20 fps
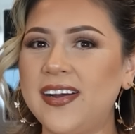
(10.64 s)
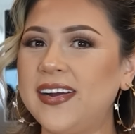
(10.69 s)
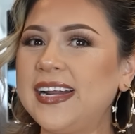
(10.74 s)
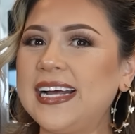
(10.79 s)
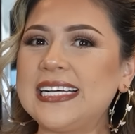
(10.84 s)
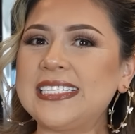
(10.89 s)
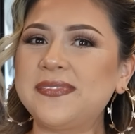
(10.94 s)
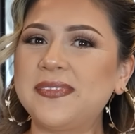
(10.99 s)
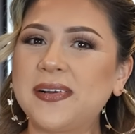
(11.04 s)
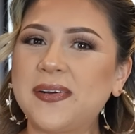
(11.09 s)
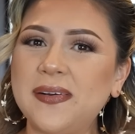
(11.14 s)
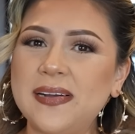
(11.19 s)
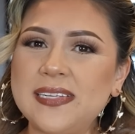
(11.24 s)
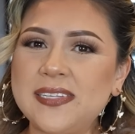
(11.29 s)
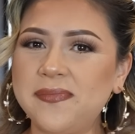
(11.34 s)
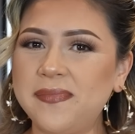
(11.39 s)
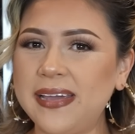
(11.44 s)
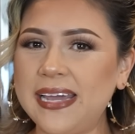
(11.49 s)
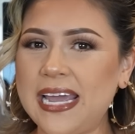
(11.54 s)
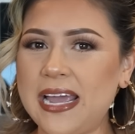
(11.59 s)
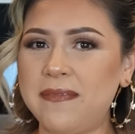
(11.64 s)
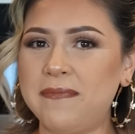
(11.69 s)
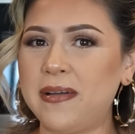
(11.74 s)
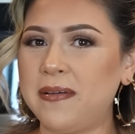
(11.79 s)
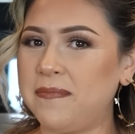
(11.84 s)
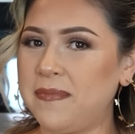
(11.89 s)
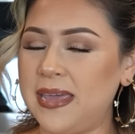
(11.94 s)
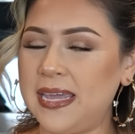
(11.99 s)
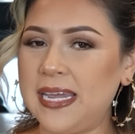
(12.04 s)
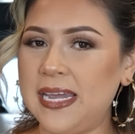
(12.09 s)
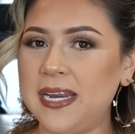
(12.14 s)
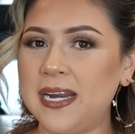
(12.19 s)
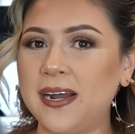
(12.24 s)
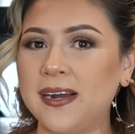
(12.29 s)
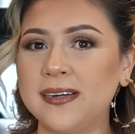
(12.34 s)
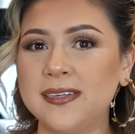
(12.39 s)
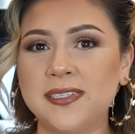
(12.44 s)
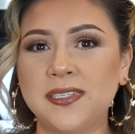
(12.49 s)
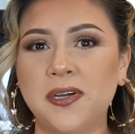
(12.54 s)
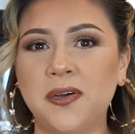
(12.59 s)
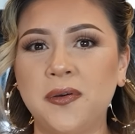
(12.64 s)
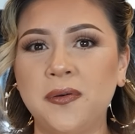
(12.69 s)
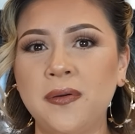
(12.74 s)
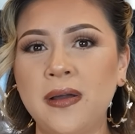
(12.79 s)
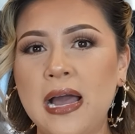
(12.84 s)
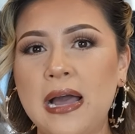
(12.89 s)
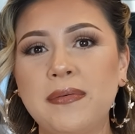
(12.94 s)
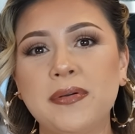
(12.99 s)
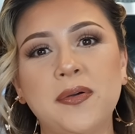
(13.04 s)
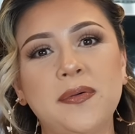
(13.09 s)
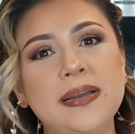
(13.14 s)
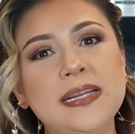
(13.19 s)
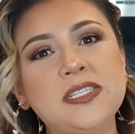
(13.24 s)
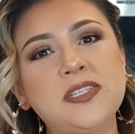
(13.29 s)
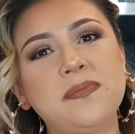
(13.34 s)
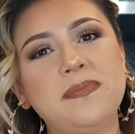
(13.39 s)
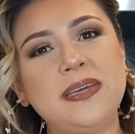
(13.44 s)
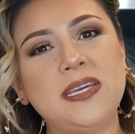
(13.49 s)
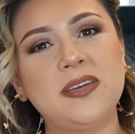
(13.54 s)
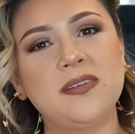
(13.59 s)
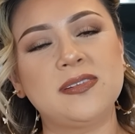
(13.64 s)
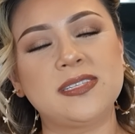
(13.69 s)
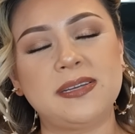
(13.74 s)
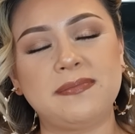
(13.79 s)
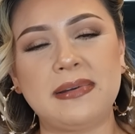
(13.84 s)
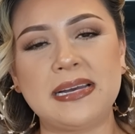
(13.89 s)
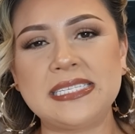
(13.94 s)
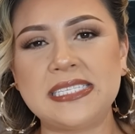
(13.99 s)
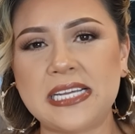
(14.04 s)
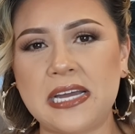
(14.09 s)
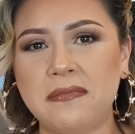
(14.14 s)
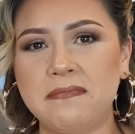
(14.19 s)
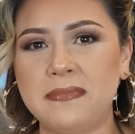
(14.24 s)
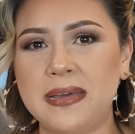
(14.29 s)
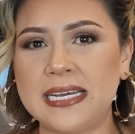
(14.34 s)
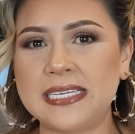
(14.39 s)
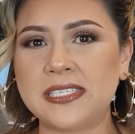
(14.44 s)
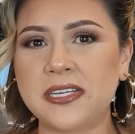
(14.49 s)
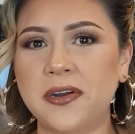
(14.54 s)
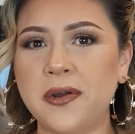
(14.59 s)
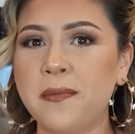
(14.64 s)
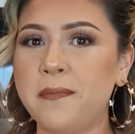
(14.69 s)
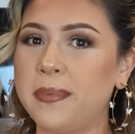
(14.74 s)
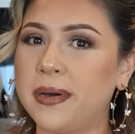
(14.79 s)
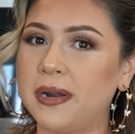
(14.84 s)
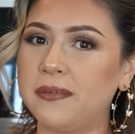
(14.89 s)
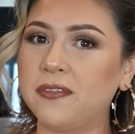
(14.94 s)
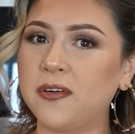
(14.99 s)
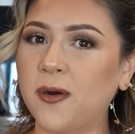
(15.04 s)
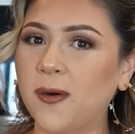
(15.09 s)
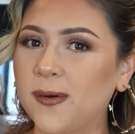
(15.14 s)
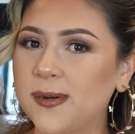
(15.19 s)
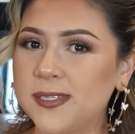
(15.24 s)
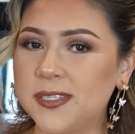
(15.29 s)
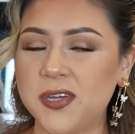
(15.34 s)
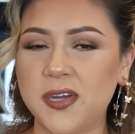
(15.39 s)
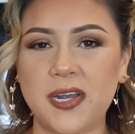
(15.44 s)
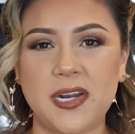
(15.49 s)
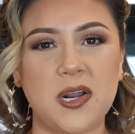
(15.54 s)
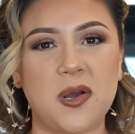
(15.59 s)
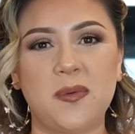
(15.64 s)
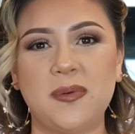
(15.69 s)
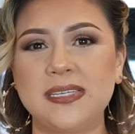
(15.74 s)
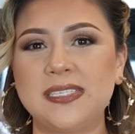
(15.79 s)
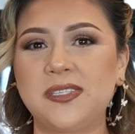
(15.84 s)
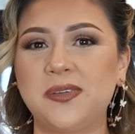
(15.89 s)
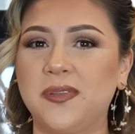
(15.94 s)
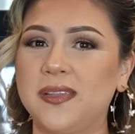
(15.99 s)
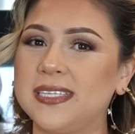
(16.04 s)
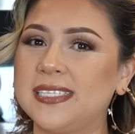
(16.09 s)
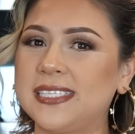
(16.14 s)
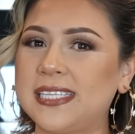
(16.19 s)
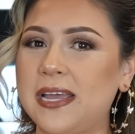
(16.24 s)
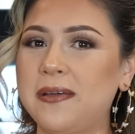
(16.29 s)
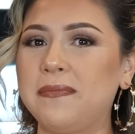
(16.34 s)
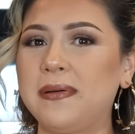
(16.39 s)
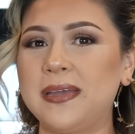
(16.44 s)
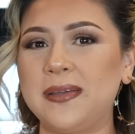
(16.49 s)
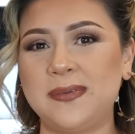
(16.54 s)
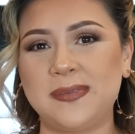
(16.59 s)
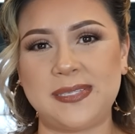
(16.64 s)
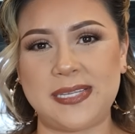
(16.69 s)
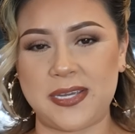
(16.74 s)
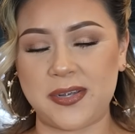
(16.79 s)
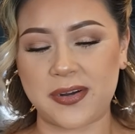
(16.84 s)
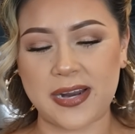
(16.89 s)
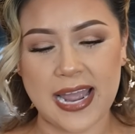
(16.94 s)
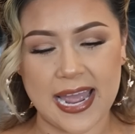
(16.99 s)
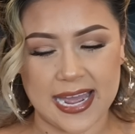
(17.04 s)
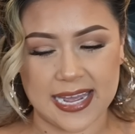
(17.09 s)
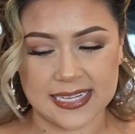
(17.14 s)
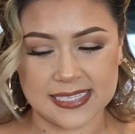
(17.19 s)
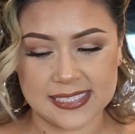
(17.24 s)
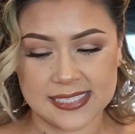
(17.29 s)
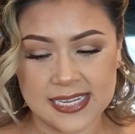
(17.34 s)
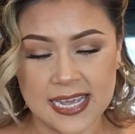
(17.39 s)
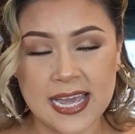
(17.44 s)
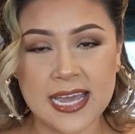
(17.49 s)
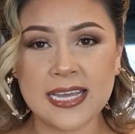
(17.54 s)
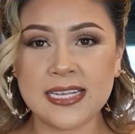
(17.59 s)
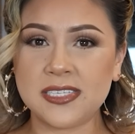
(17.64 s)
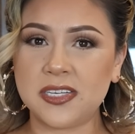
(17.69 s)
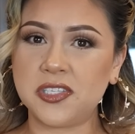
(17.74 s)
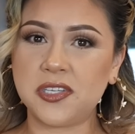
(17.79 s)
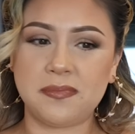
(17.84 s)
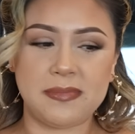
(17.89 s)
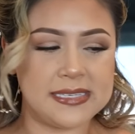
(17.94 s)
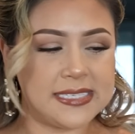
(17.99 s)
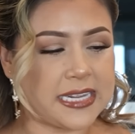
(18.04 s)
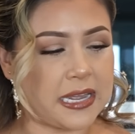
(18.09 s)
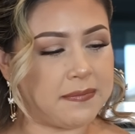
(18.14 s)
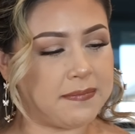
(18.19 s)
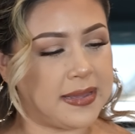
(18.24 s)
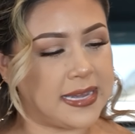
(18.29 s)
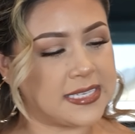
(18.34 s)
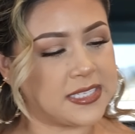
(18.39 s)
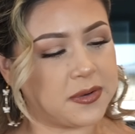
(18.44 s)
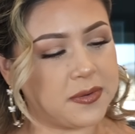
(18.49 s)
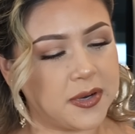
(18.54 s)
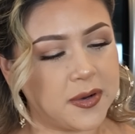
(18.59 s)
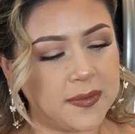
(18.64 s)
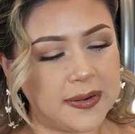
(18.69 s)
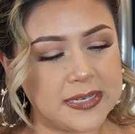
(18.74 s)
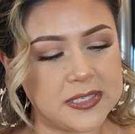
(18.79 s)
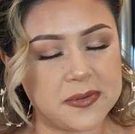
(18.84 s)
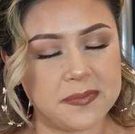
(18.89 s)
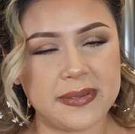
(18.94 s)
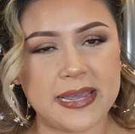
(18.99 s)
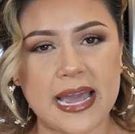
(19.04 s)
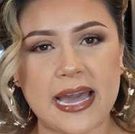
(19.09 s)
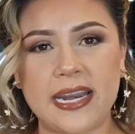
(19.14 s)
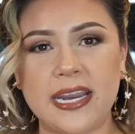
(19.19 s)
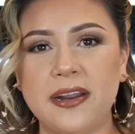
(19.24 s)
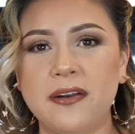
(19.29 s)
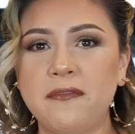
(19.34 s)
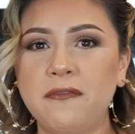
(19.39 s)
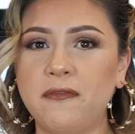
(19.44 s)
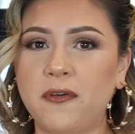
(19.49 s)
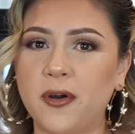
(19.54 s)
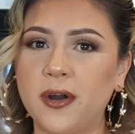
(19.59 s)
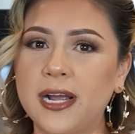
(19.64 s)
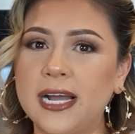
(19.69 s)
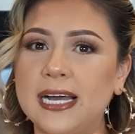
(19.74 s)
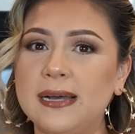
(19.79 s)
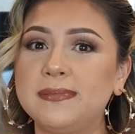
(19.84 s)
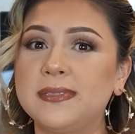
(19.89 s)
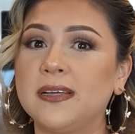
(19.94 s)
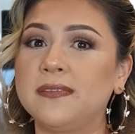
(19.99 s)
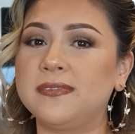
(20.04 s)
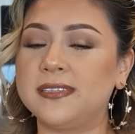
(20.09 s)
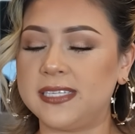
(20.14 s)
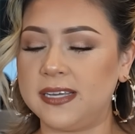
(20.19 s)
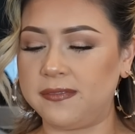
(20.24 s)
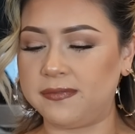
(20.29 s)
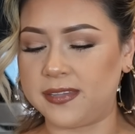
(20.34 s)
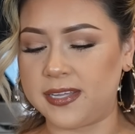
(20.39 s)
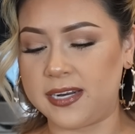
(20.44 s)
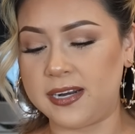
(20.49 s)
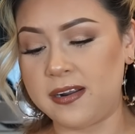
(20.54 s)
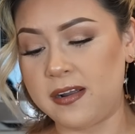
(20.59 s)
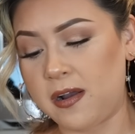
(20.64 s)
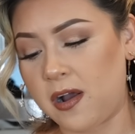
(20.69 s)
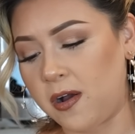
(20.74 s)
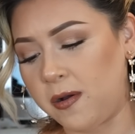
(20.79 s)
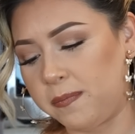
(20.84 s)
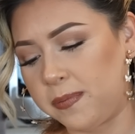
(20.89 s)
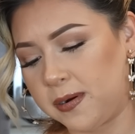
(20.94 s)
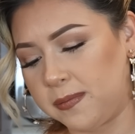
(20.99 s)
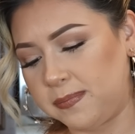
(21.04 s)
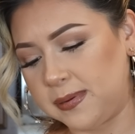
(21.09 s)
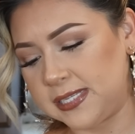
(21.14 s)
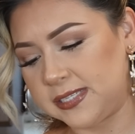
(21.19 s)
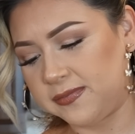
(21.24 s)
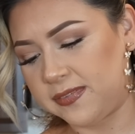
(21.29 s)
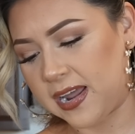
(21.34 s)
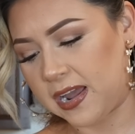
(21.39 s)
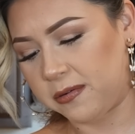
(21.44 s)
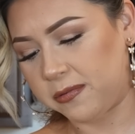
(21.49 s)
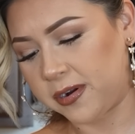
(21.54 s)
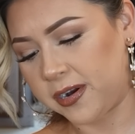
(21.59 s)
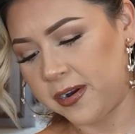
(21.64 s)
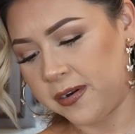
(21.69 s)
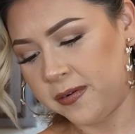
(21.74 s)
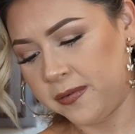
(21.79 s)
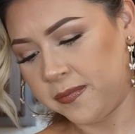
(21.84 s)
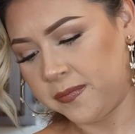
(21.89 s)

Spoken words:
Alrighty guys, so we're going to begin by making our dough. I'm going to be using my stand mixer, but of course you can always do this step by using your hands. So to my stand mixer, we're going to be adding 4 cups of sifted all-purpose flour,